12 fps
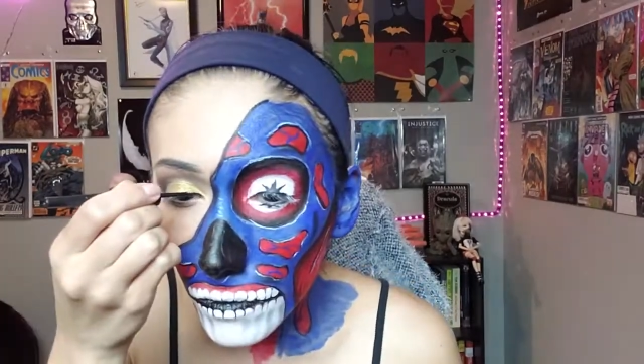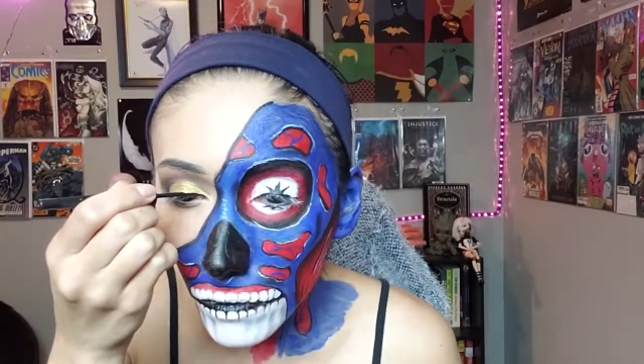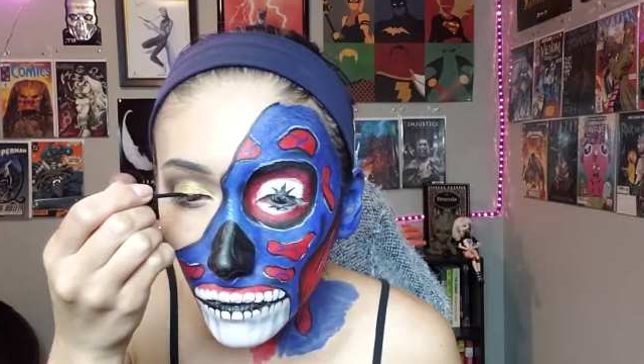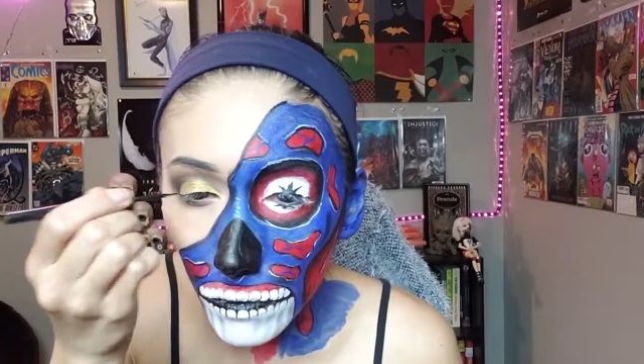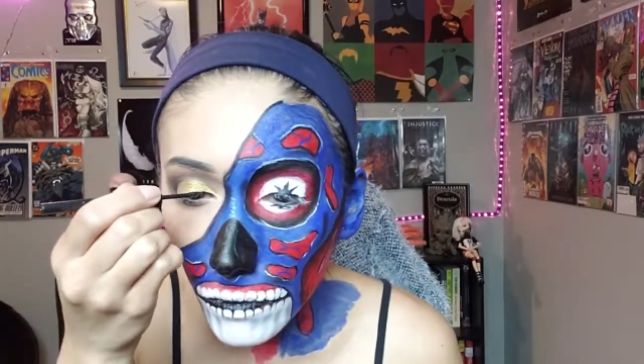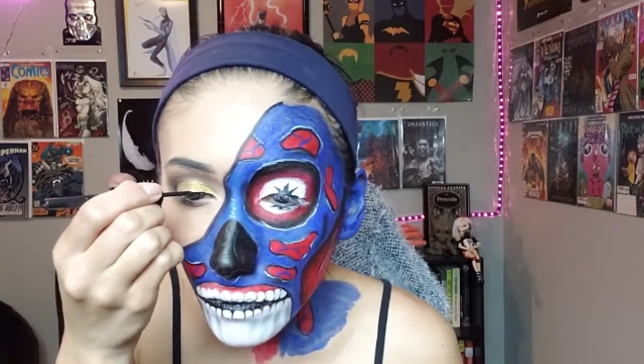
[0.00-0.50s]

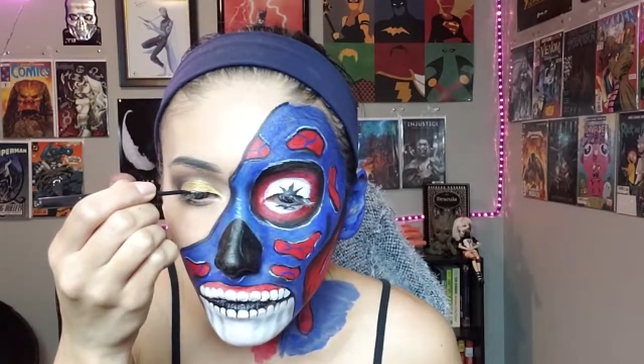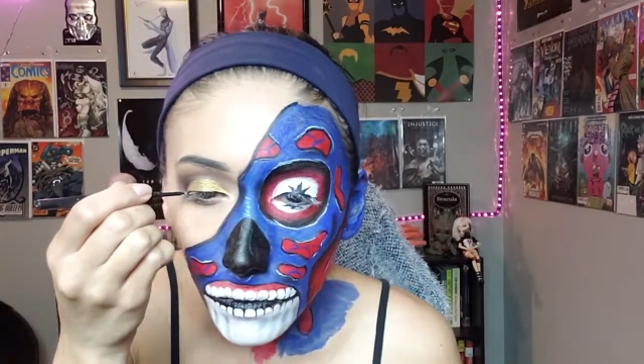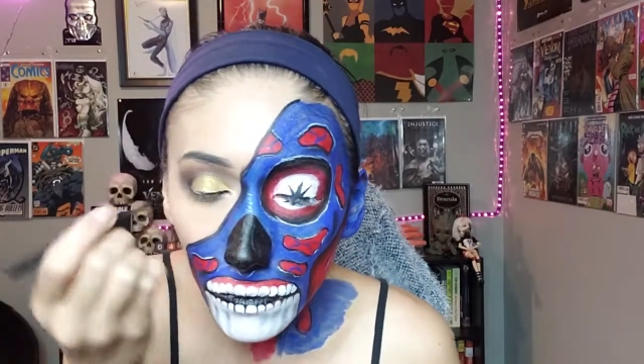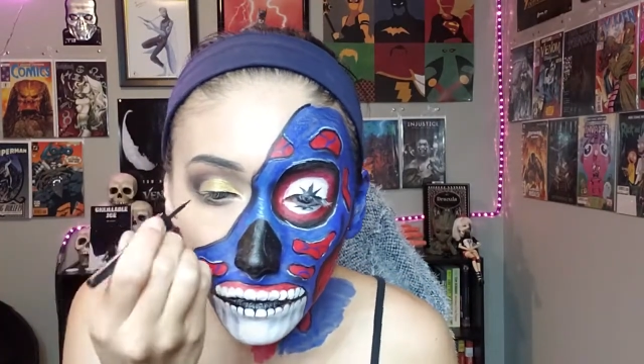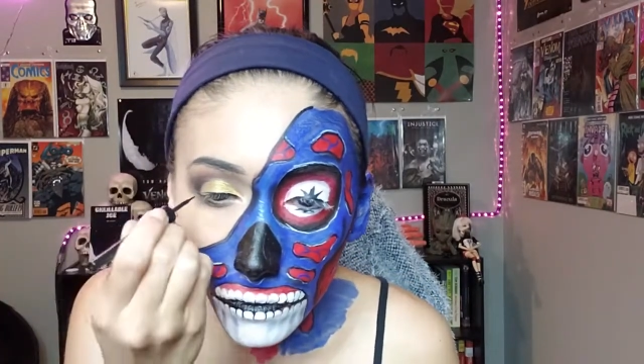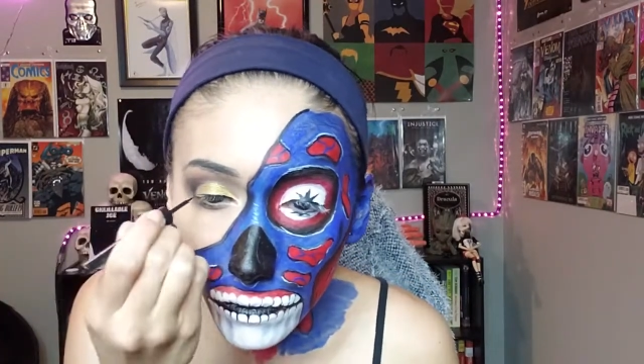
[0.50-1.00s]
makeup
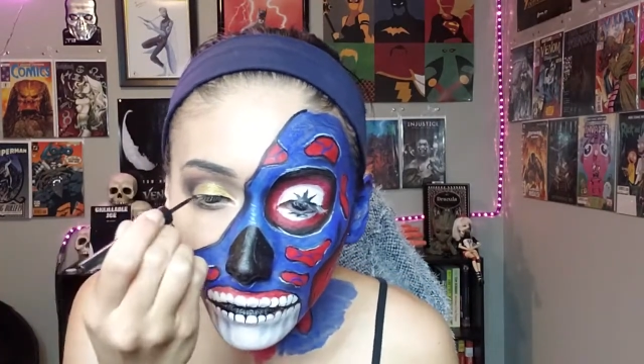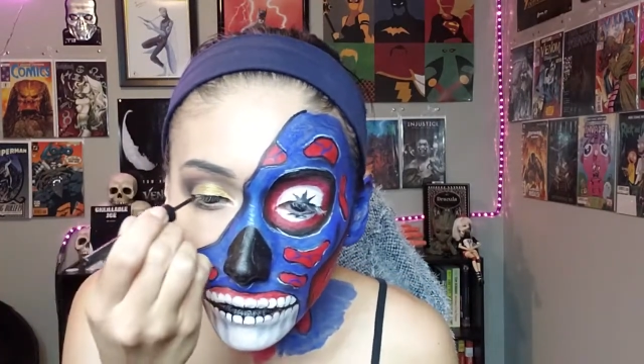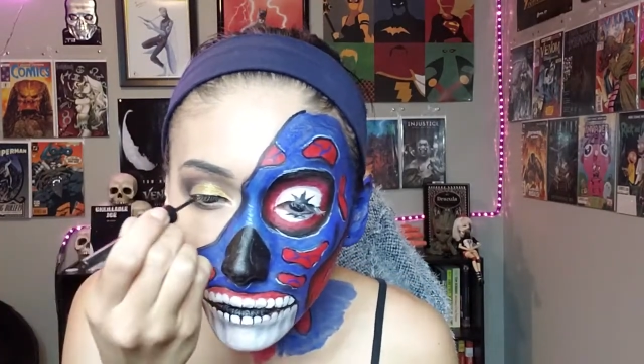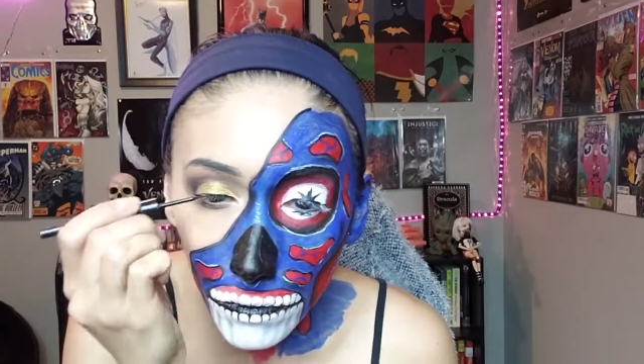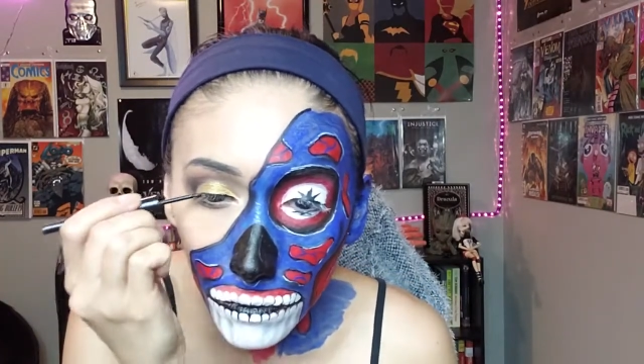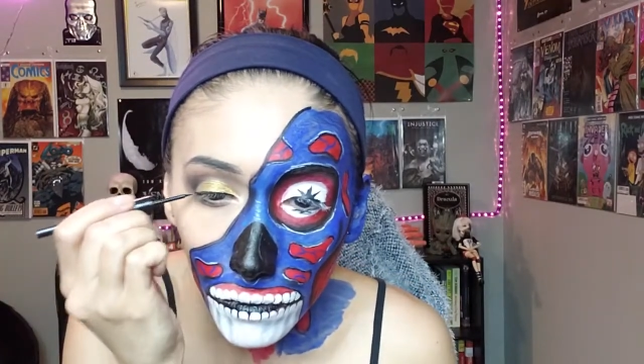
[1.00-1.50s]
and
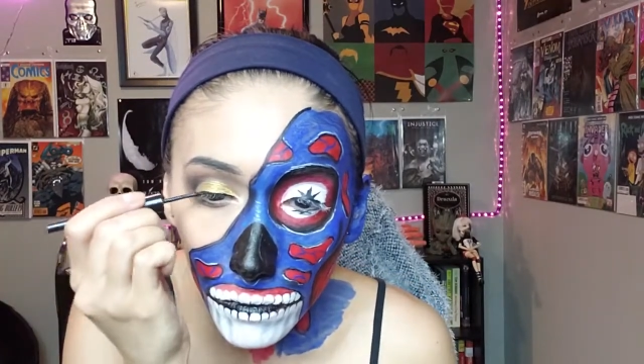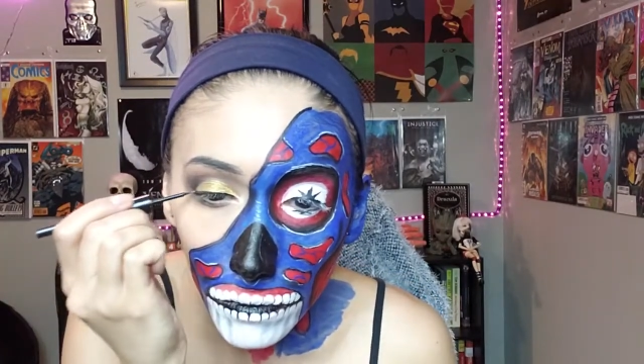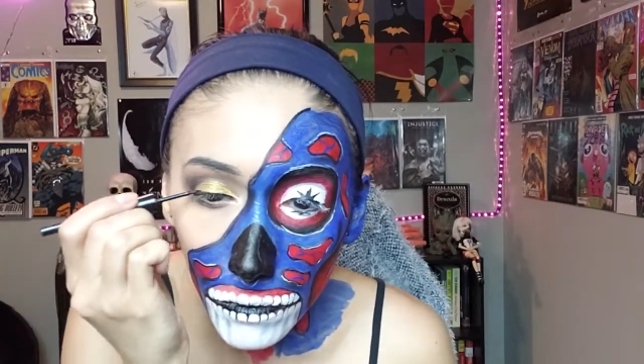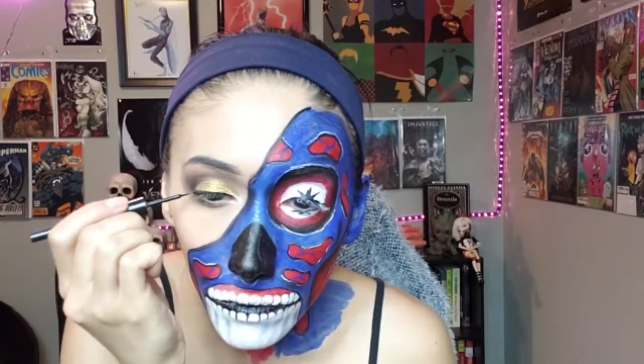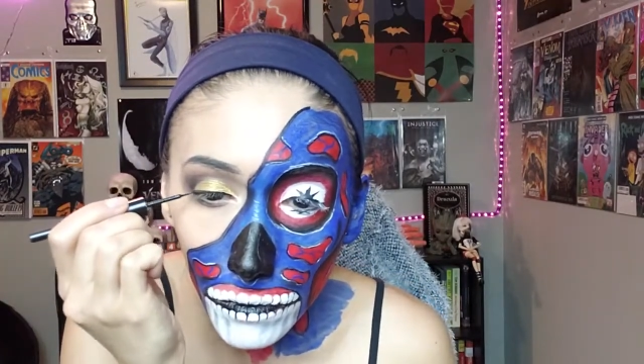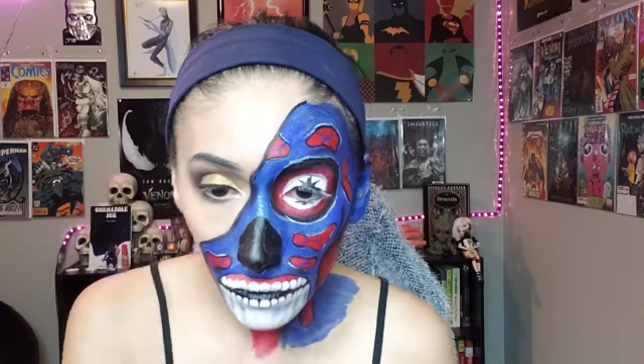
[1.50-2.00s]
beauty,
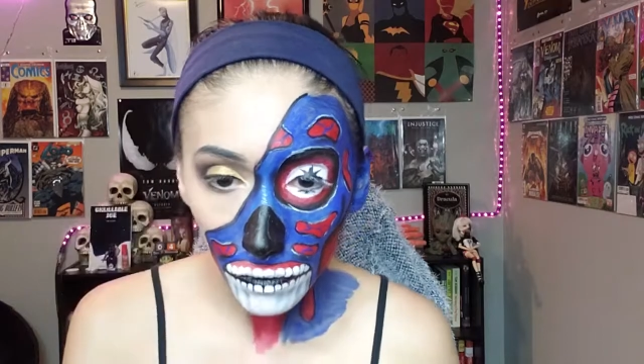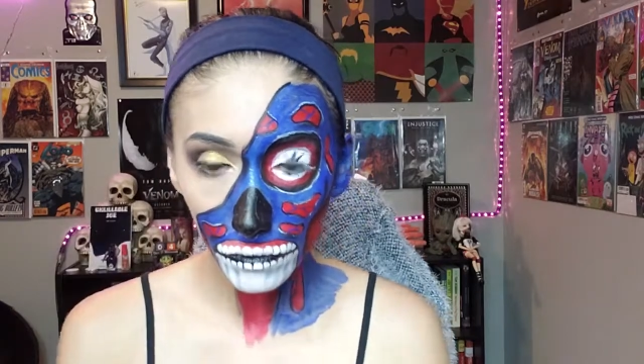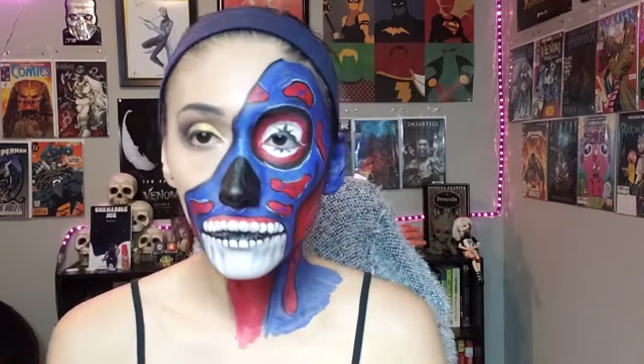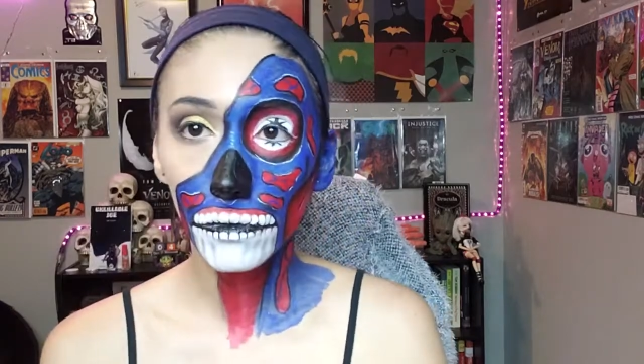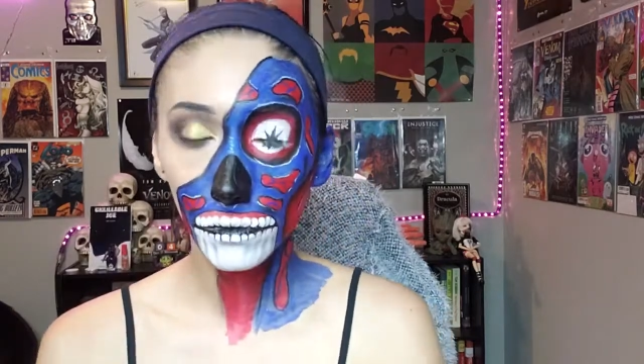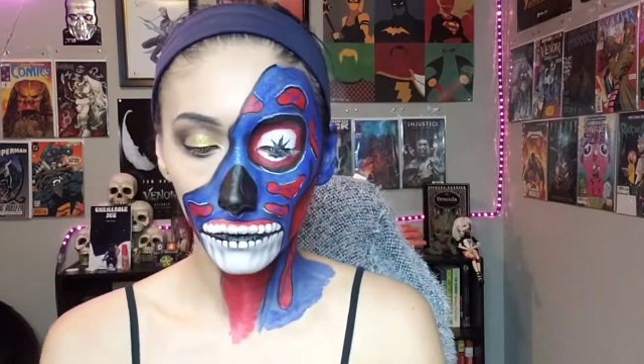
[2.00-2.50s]
plastic
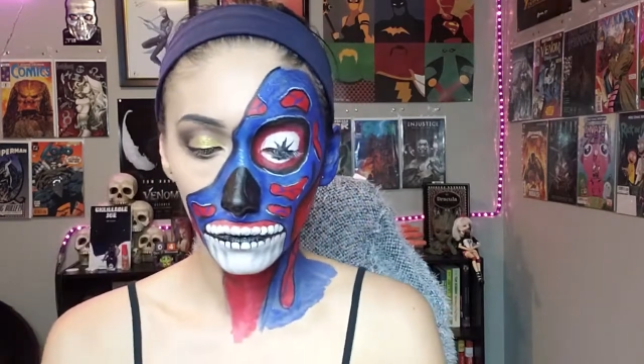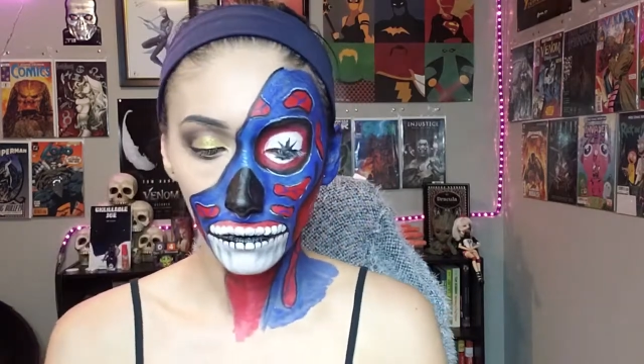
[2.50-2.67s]
surgeries